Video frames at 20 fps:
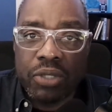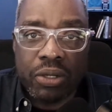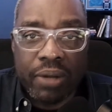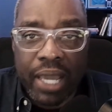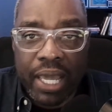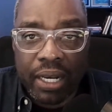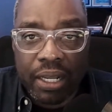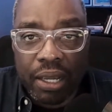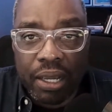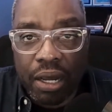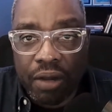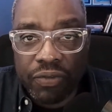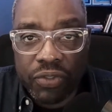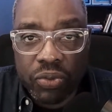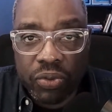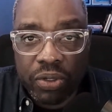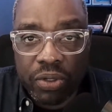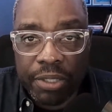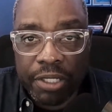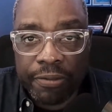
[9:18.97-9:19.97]
at a golf
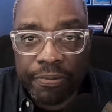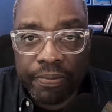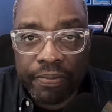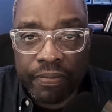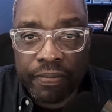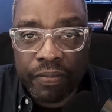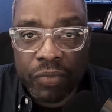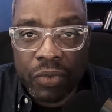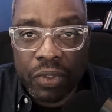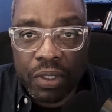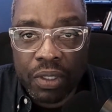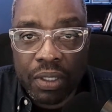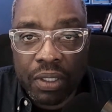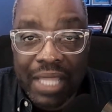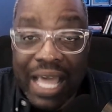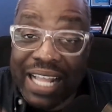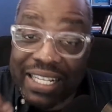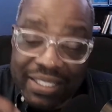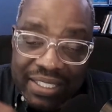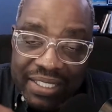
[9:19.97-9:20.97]
tournament.
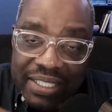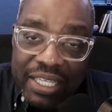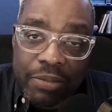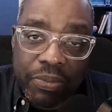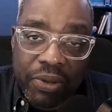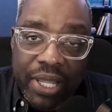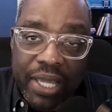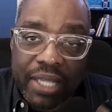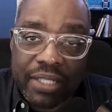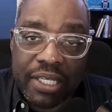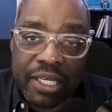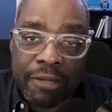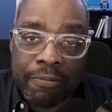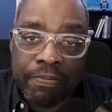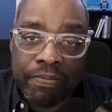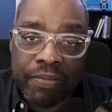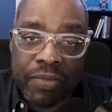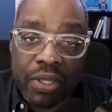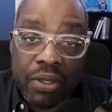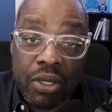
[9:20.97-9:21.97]
That's seed planting.
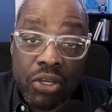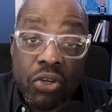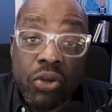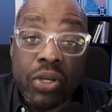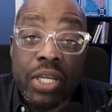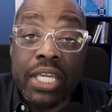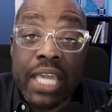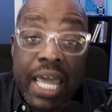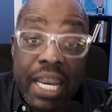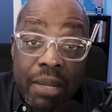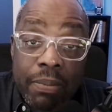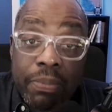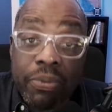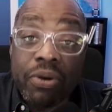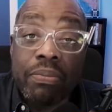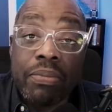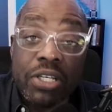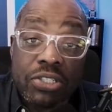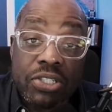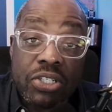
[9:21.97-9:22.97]
You're getting
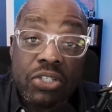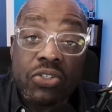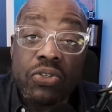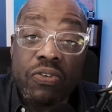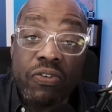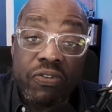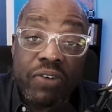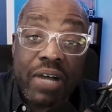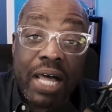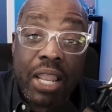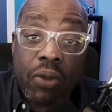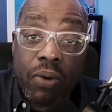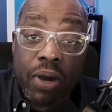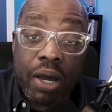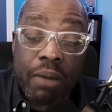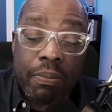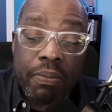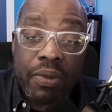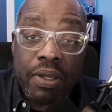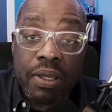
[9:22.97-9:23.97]
permission to follow
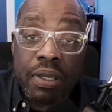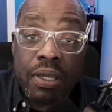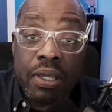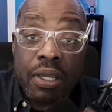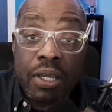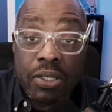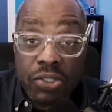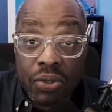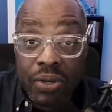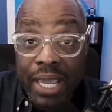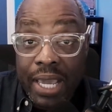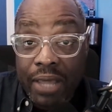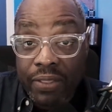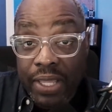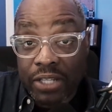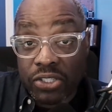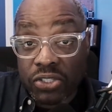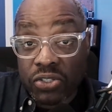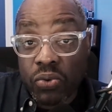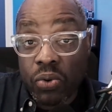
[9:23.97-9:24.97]
up. So now
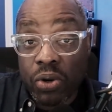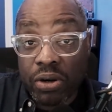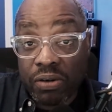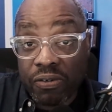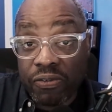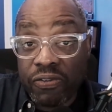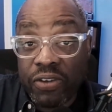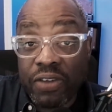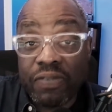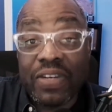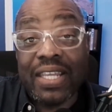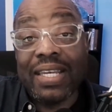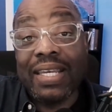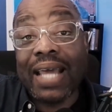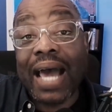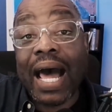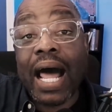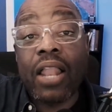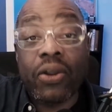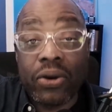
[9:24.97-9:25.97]
that
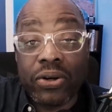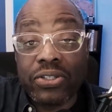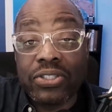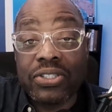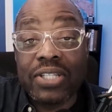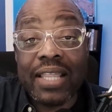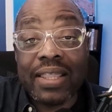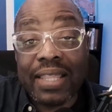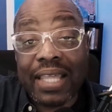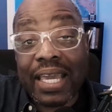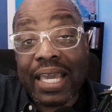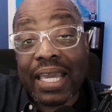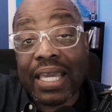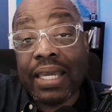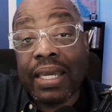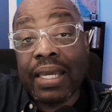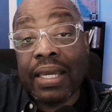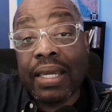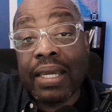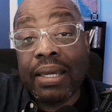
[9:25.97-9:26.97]
$250 that they
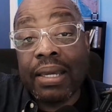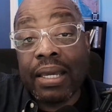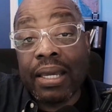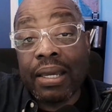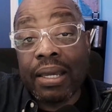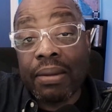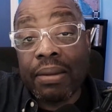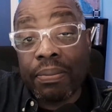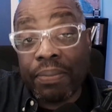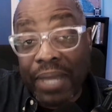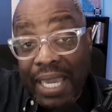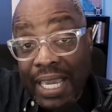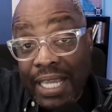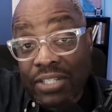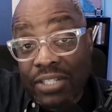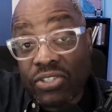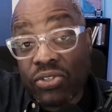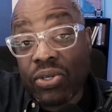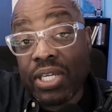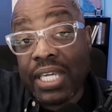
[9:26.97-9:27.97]
paid
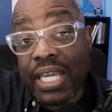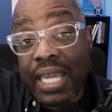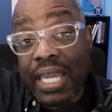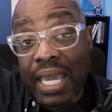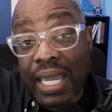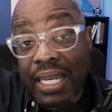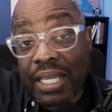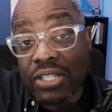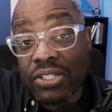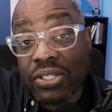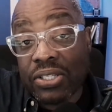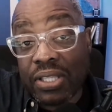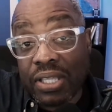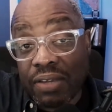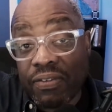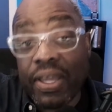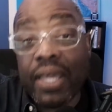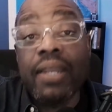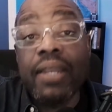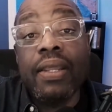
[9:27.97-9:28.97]
to get into the
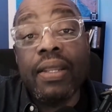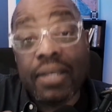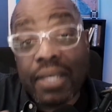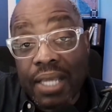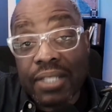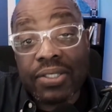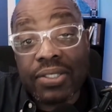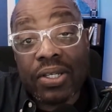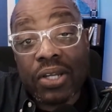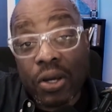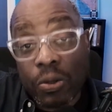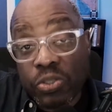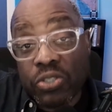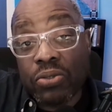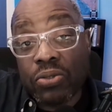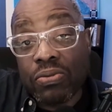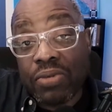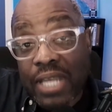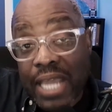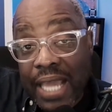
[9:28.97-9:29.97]
event, and yes, it helped you
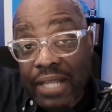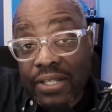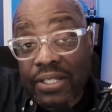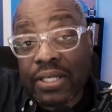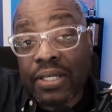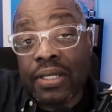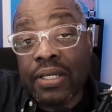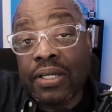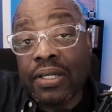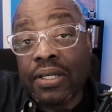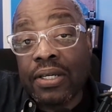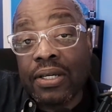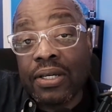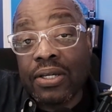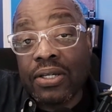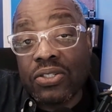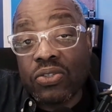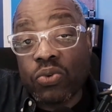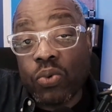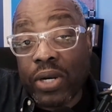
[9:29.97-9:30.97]
net
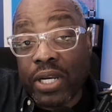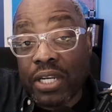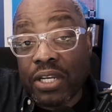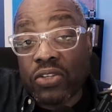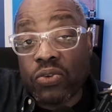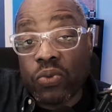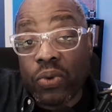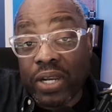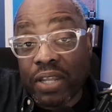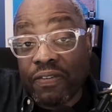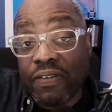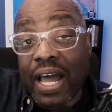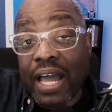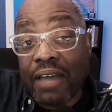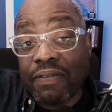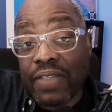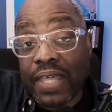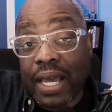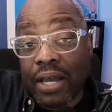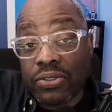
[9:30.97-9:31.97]
20 to
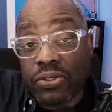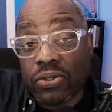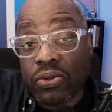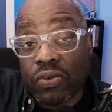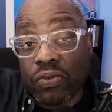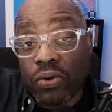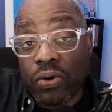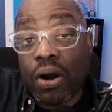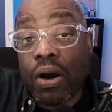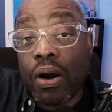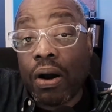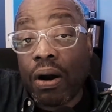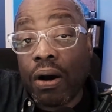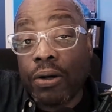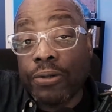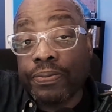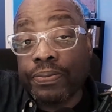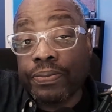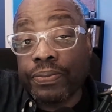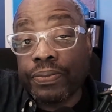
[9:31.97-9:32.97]
25,000 overall,